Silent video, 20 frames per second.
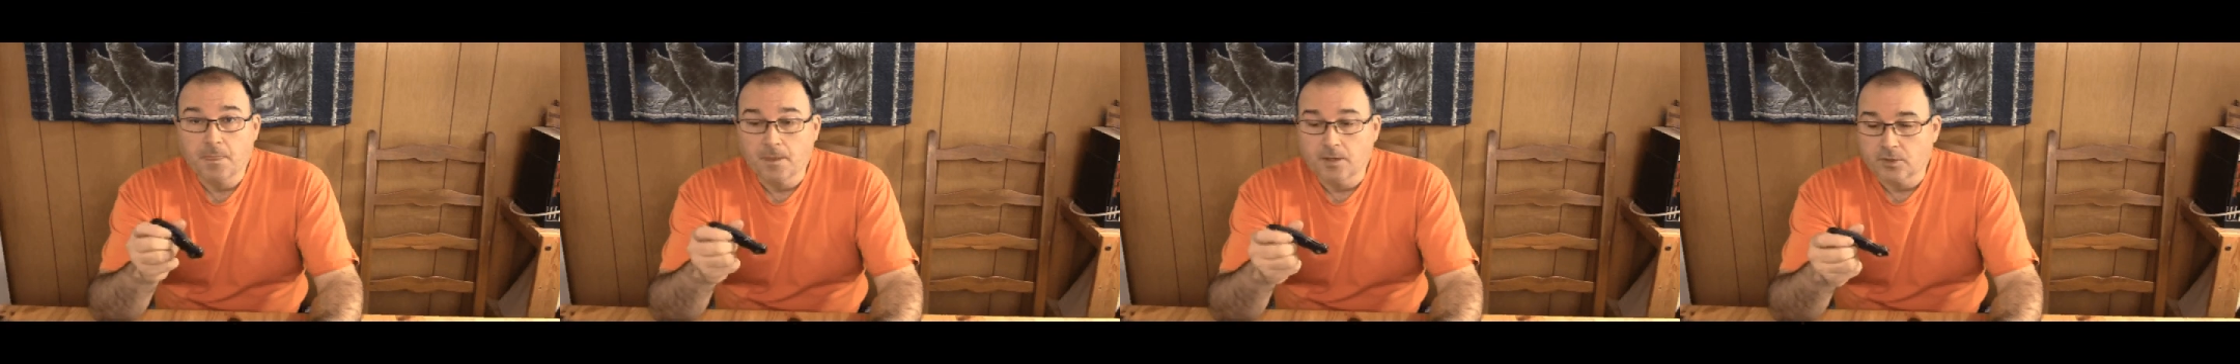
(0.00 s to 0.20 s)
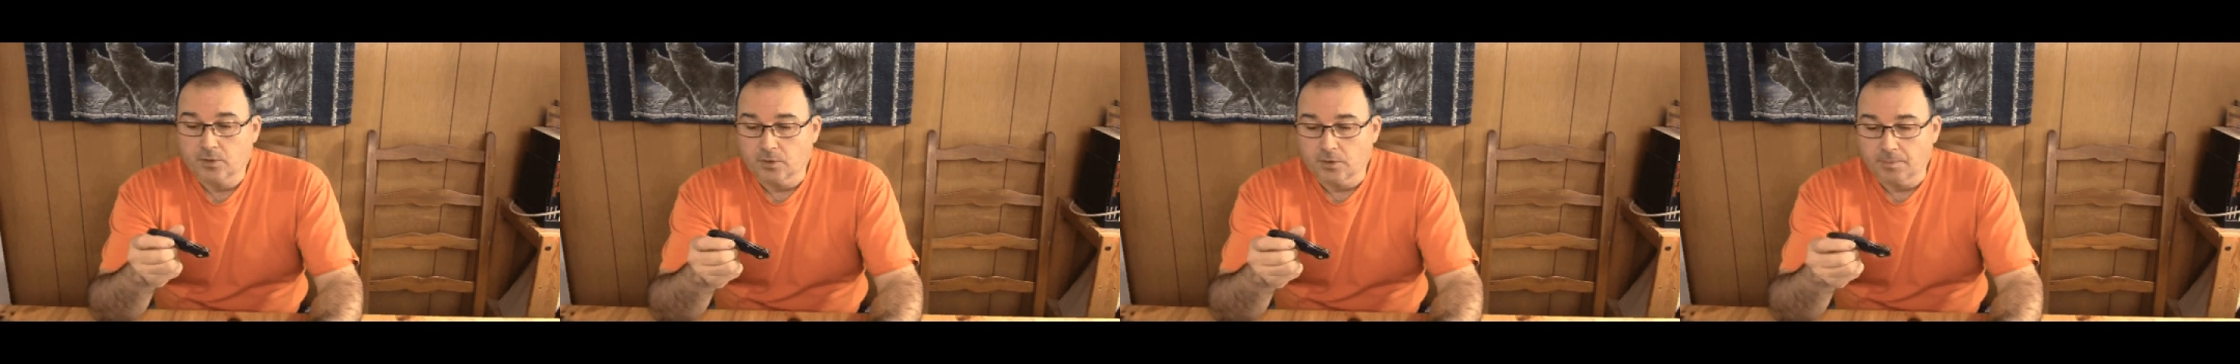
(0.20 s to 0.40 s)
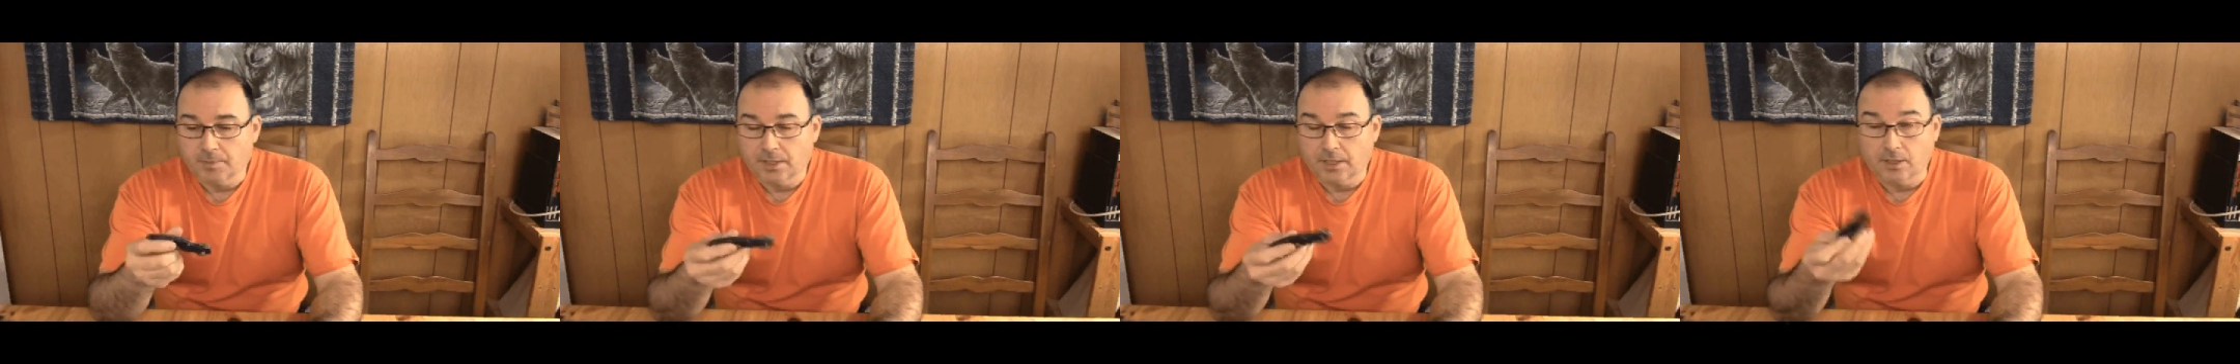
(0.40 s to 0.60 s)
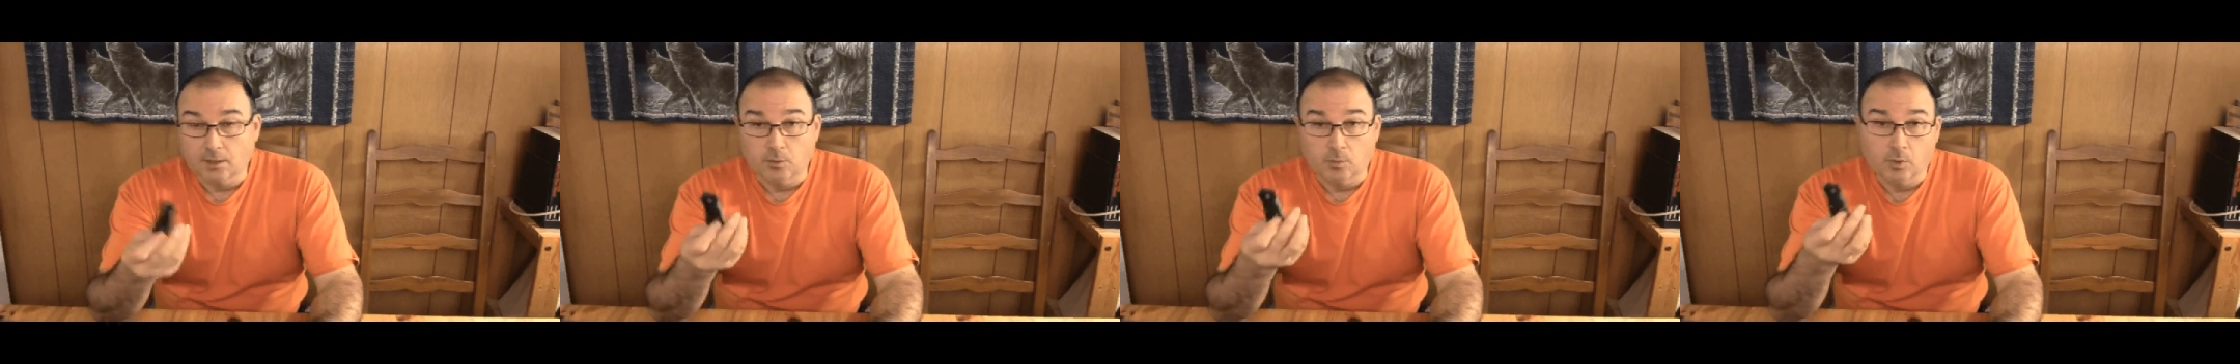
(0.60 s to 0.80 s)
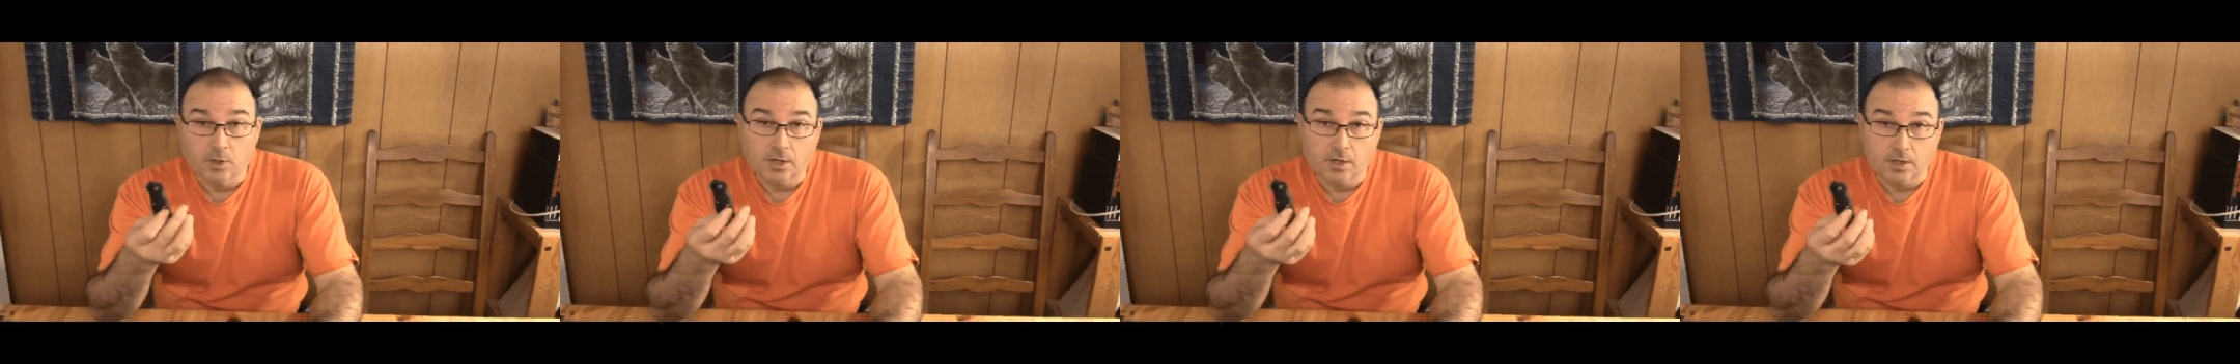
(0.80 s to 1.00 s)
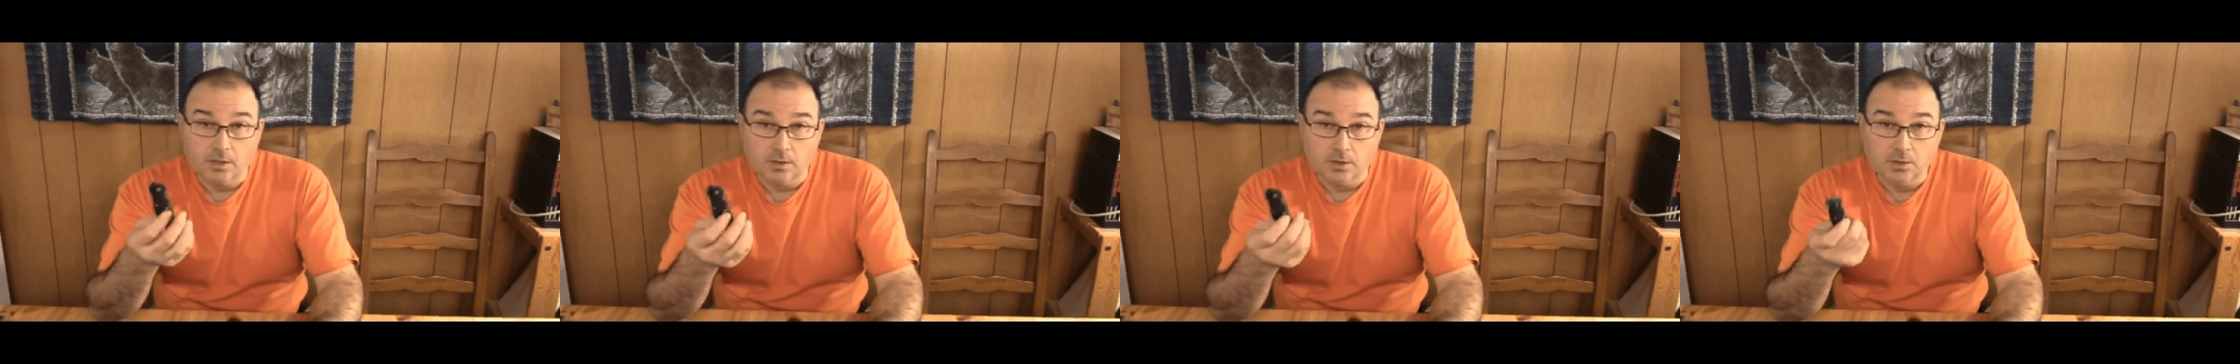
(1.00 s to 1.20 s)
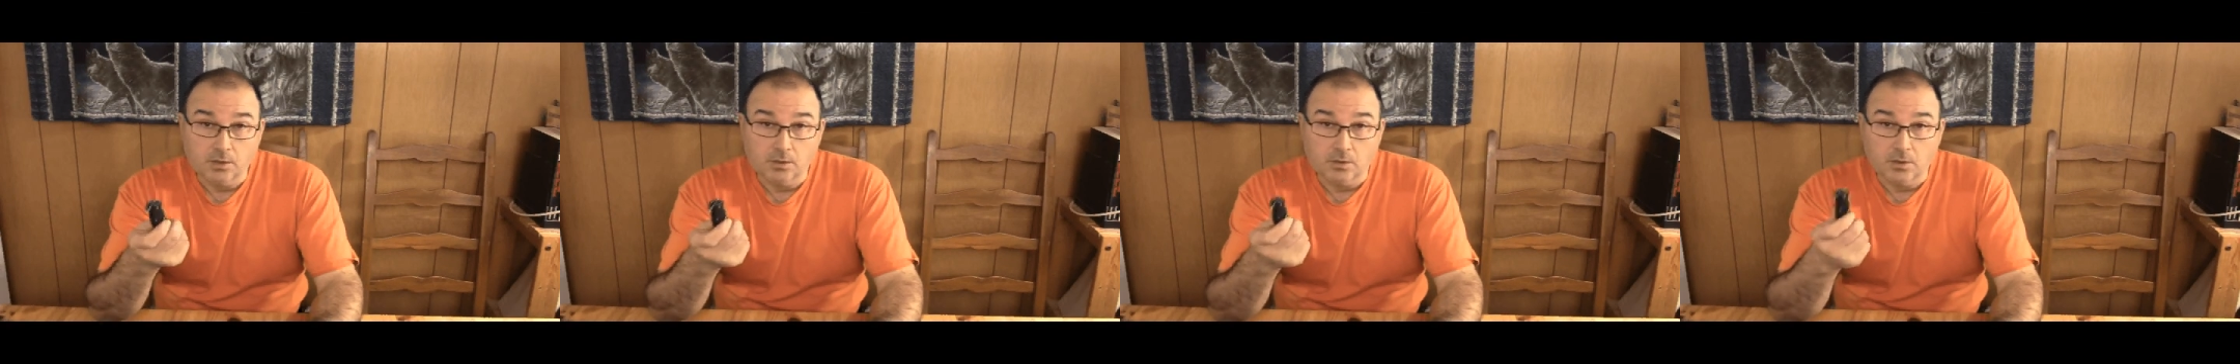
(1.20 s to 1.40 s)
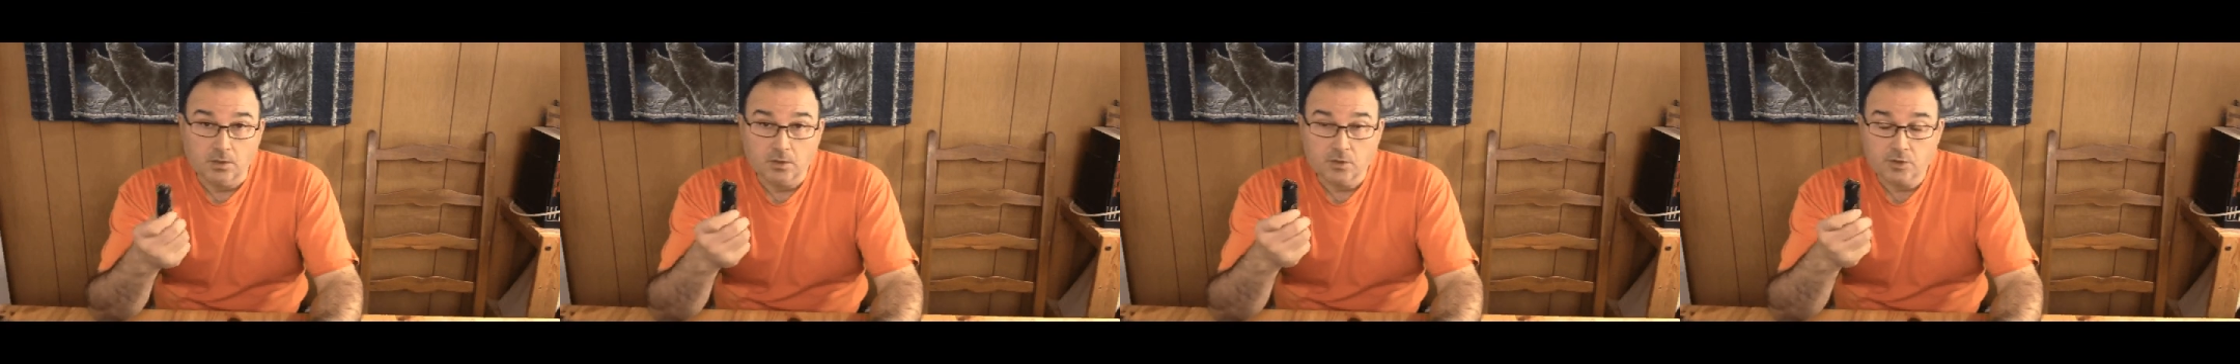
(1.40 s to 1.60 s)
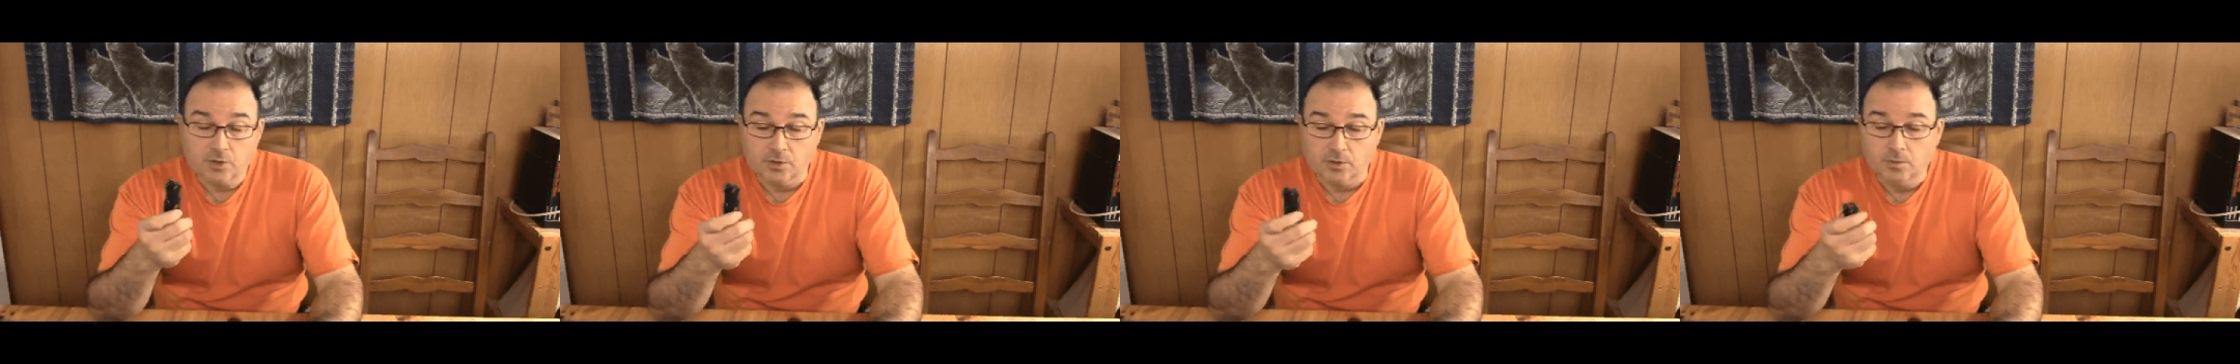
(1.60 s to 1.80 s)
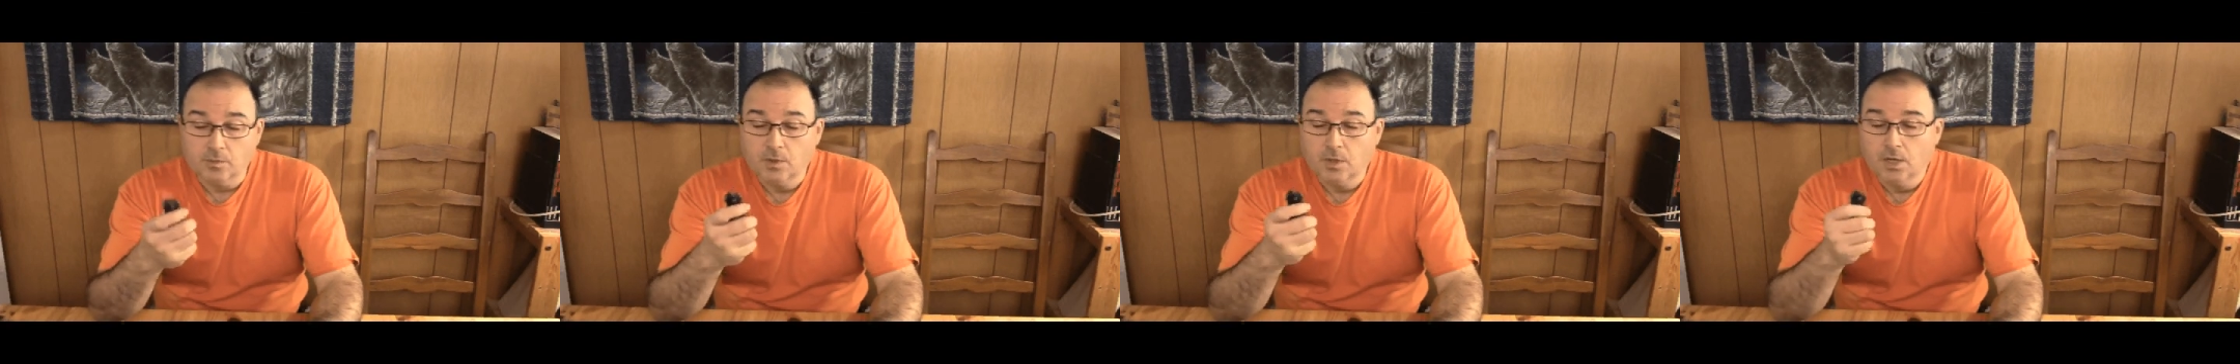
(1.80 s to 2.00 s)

So depending on where I go also,